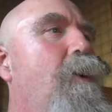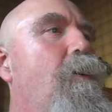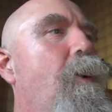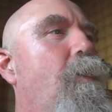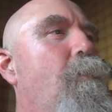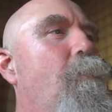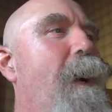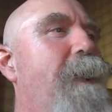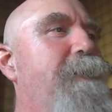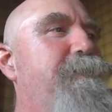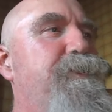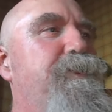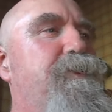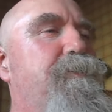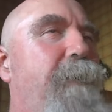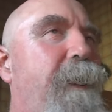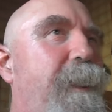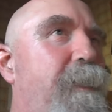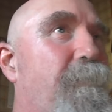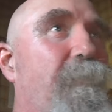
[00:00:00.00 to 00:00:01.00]
on
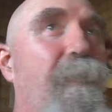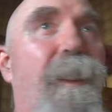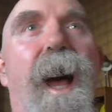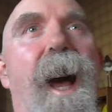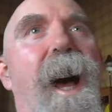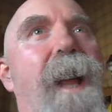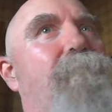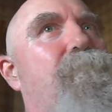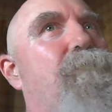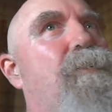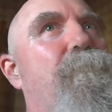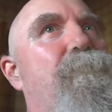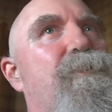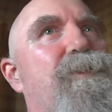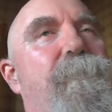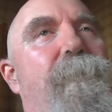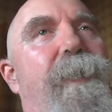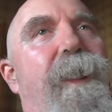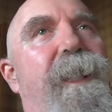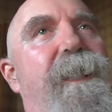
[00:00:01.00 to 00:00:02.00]
Washington radio. A lot of
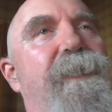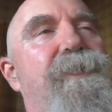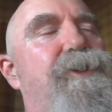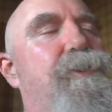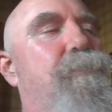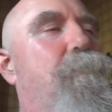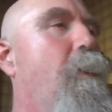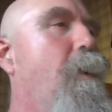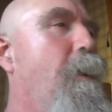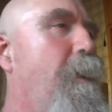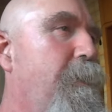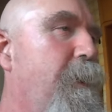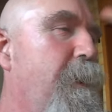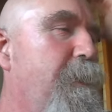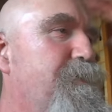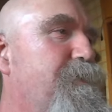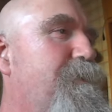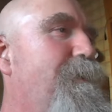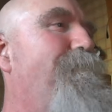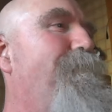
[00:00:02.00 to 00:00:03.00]
rumors about HUR,
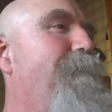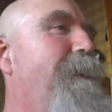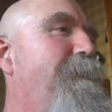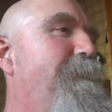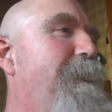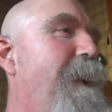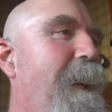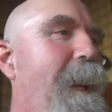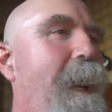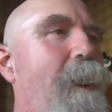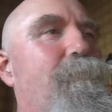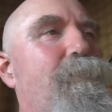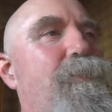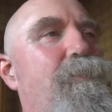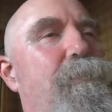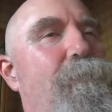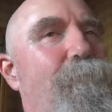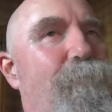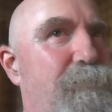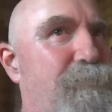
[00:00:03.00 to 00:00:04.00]
stuff like that. Howard
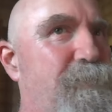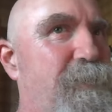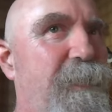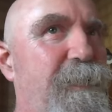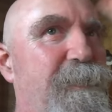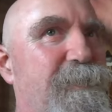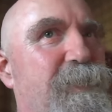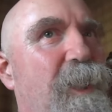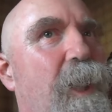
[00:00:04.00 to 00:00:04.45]
University's